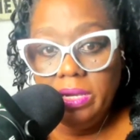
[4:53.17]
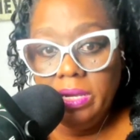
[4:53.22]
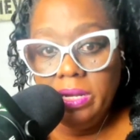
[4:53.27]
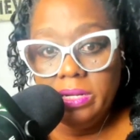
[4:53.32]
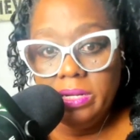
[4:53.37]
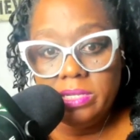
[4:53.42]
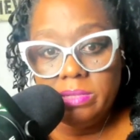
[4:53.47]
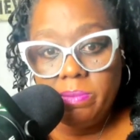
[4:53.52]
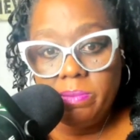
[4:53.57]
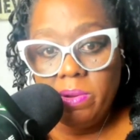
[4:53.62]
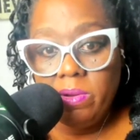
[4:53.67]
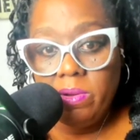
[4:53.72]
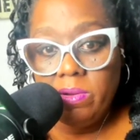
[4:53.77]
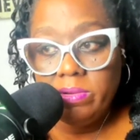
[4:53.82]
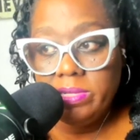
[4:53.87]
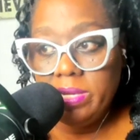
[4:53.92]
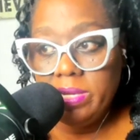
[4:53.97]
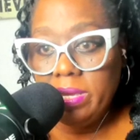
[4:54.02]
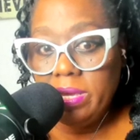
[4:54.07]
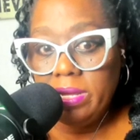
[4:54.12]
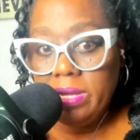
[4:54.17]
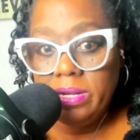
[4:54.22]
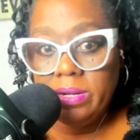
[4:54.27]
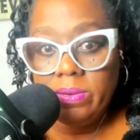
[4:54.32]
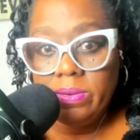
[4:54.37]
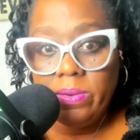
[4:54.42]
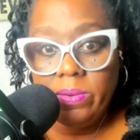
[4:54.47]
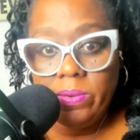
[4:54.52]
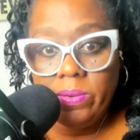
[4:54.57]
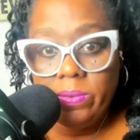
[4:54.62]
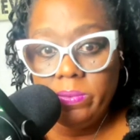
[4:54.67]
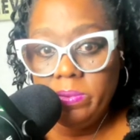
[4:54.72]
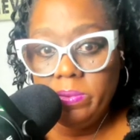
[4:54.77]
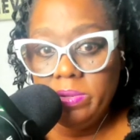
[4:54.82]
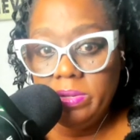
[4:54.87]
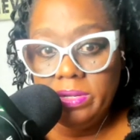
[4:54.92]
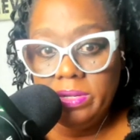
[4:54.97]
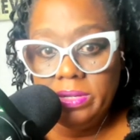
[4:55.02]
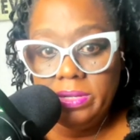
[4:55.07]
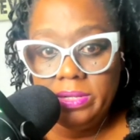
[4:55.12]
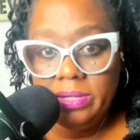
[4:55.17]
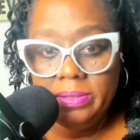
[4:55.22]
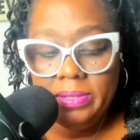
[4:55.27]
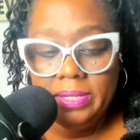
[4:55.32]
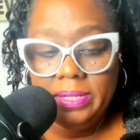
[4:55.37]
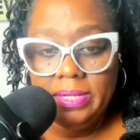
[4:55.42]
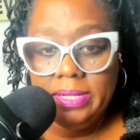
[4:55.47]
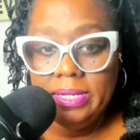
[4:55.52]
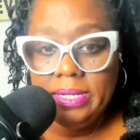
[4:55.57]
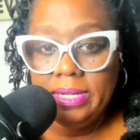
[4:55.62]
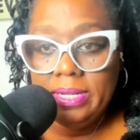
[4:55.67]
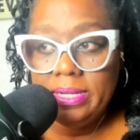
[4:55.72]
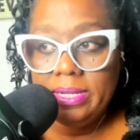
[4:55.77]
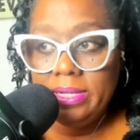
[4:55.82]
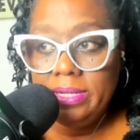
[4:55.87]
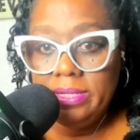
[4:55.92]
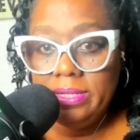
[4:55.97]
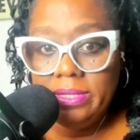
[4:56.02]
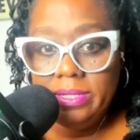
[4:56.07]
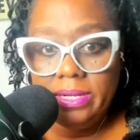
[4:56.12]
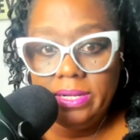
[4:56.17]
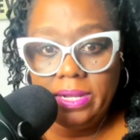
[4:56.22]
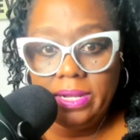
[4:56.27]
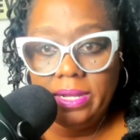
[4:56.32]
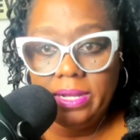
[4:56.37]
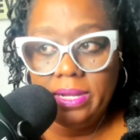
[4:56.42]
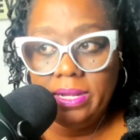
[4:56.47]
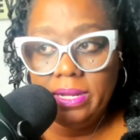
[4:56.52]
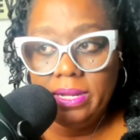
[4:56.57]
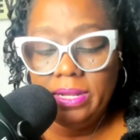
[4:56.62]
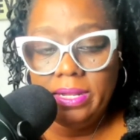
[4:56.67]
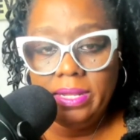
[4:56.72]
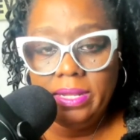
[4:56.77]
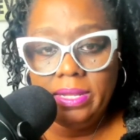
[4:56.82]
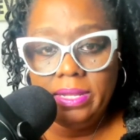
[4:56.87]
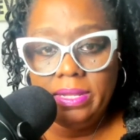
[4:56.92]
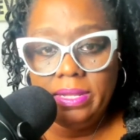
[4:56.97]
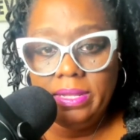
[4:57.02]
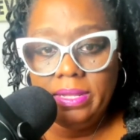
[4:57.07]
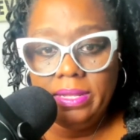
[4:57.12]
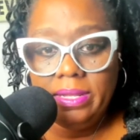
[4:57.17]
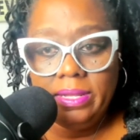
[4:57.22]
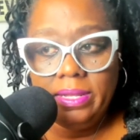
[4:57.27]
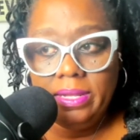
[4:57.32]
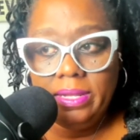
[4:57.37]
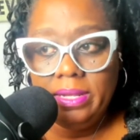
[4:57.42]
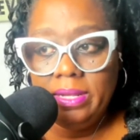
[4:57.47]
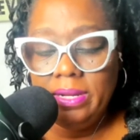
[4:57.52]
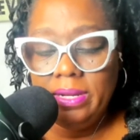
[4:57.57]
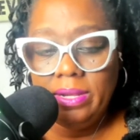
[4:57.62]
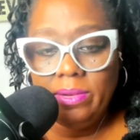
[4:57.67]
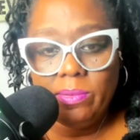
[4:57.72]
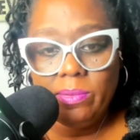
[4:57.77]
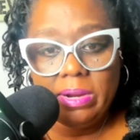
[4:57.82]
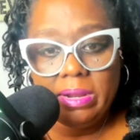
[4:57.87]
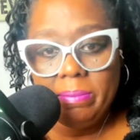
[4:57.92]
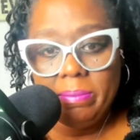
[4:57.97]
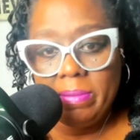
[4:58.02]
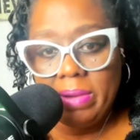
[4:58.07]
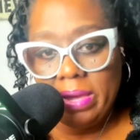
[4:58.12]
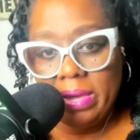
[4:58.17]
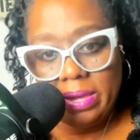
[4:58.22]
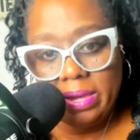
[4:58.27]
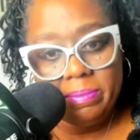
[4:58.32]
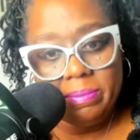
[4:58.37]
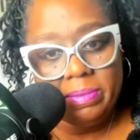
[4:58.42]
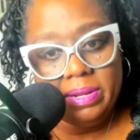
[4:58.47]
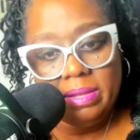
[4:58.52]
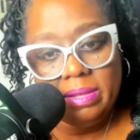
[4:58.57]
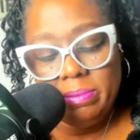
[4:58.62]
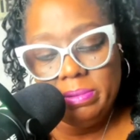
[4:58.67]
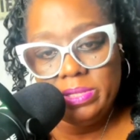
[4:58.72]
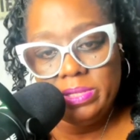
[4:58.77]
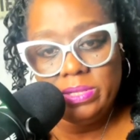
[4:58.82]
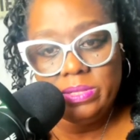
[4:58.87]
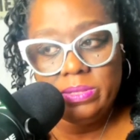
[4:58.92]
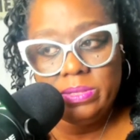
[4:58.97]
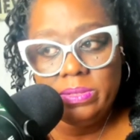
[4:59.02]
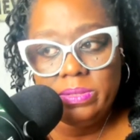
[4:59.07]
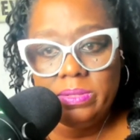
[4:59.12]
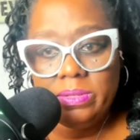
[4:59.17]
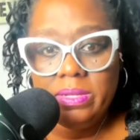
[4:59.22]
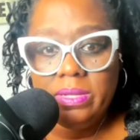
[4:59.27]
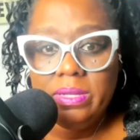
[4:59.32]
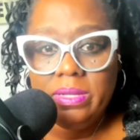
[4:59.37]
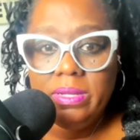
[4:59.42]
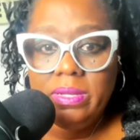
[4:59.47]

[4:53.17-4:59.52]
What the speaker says: In a small town in Homewood that could not, in their right mind, been able to